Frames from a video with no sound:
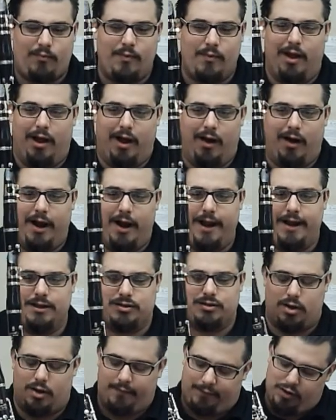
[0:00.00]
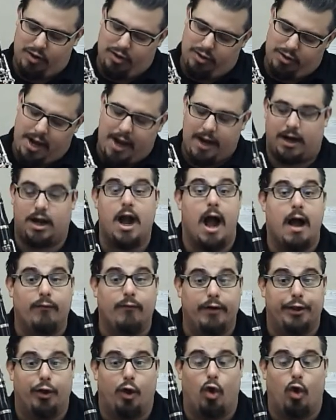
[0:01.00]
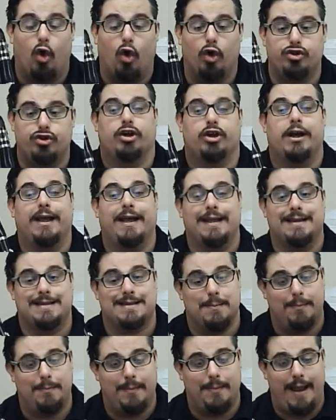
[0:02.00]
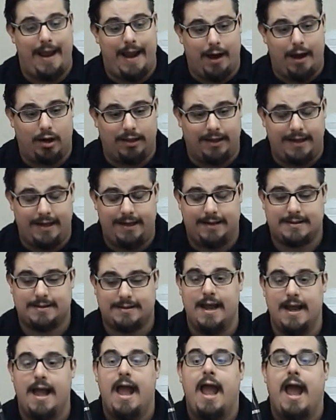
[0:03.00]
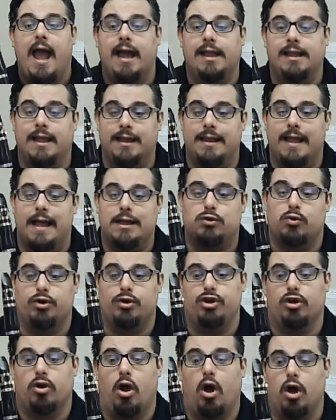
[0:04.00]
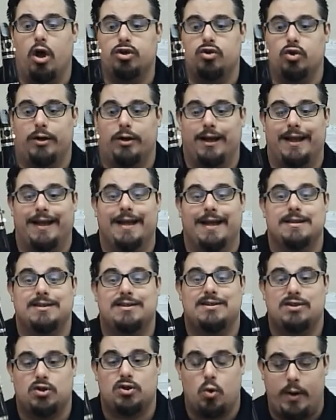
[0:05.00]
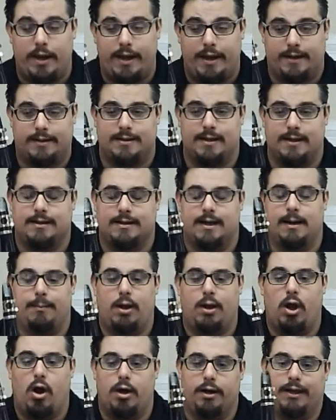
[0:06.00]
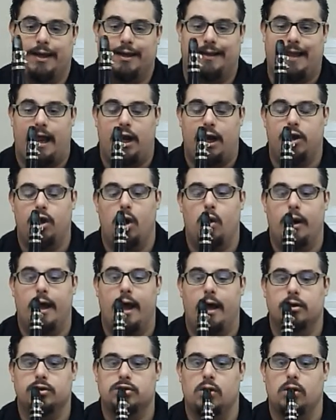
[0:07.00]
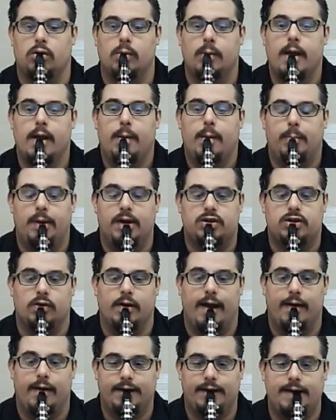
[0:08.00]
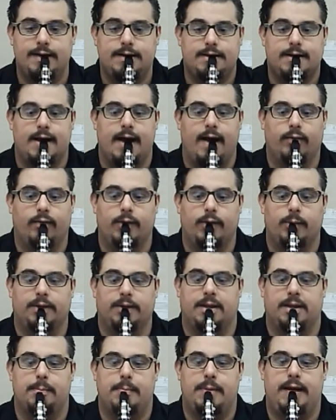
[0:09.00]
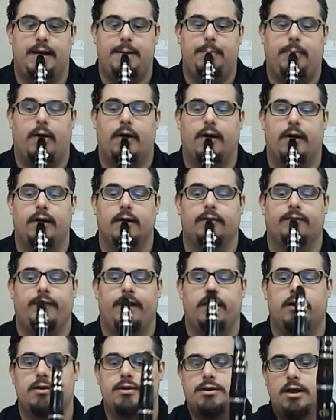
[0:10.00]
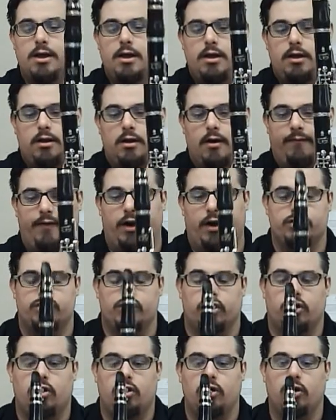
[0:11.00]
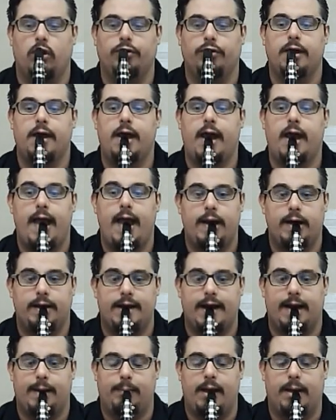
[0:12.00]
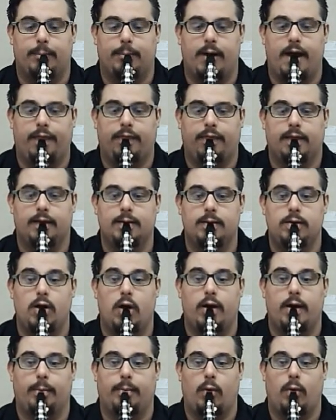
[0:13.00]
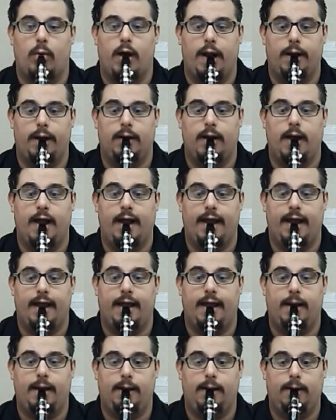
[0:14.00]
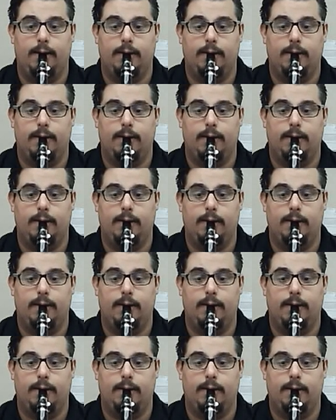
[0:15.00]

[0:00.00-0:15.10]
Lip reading: All right, so if you're not covering the holes, you're going to get some air leaks, and then that's when you're also going to get squeaks, and it's going to be hard to get that note out. So make sure everything's covered with the meaty part of your fingers. Your fingers are curled, and you're taking a big breath. Note number 1 again.